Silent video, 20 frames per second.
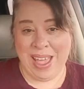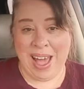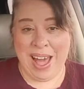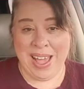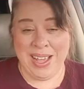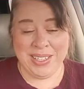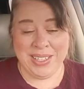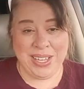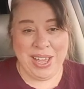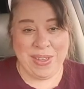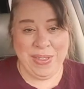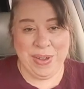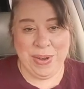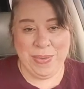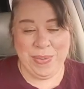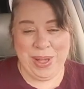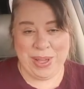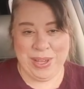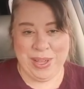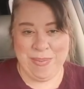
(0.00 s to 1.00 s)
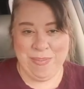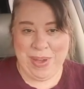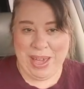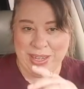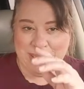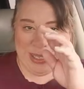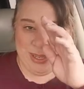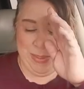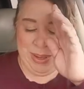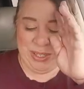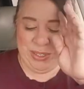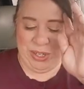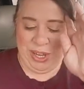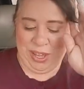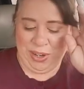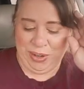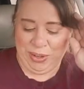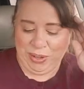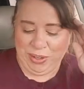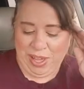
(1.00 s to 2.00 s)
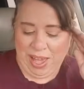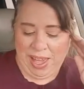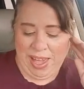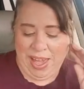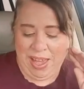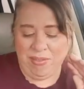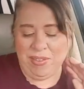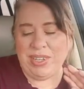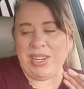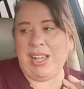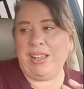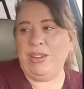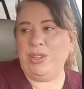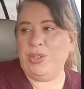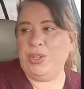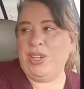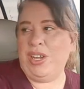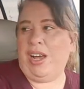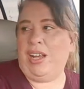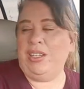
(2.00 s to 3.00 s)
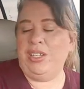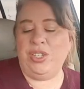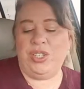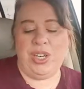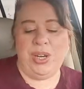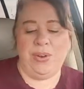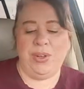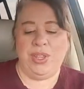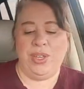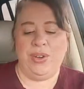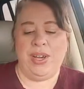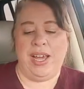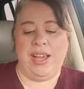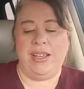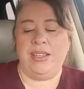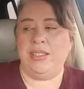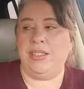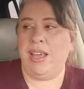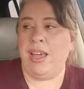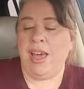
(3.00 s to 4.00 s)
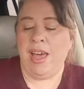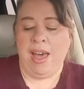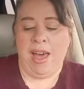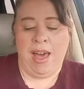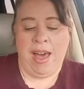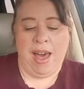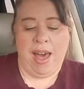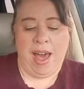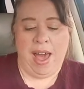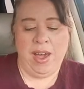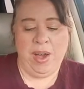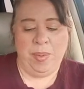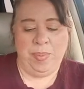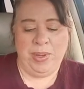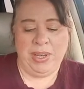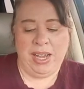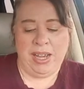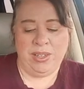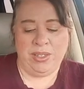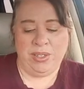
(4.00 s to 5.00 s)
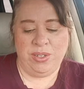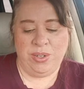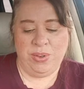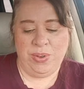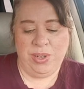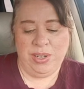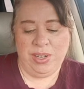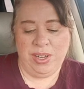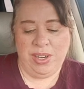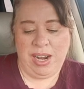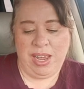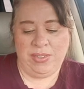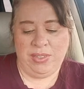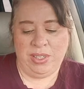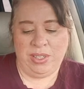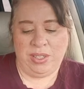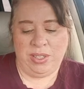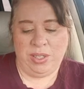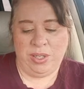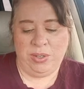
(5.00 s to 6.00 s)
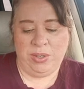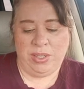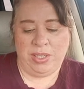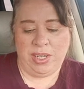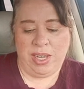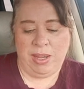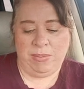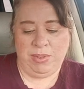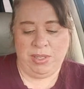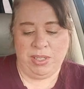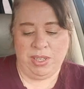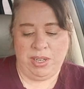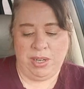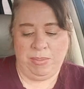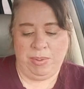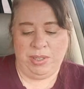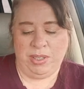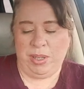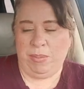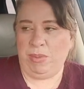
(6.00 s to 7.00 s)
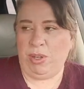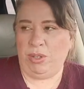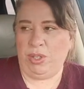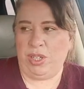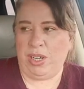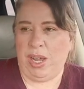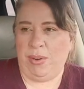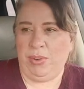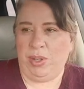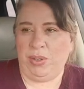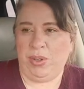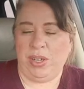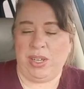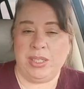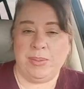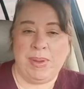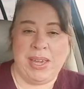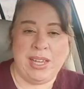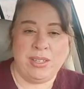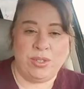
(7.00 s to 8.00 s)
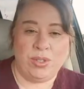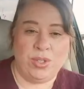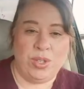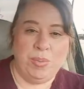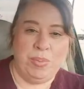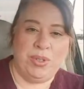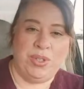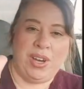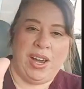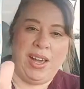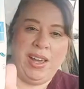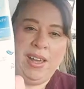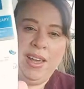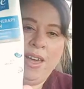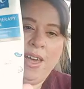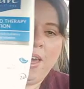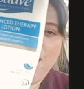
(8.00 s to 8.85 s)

Hi, it's Heather. Welcome back to my channel. I have a Dollar Tree haul to share with you guys. I hope you guys are doing good on this Tuesday. I'm just going to put some lotion on real quick because my hands are super dry.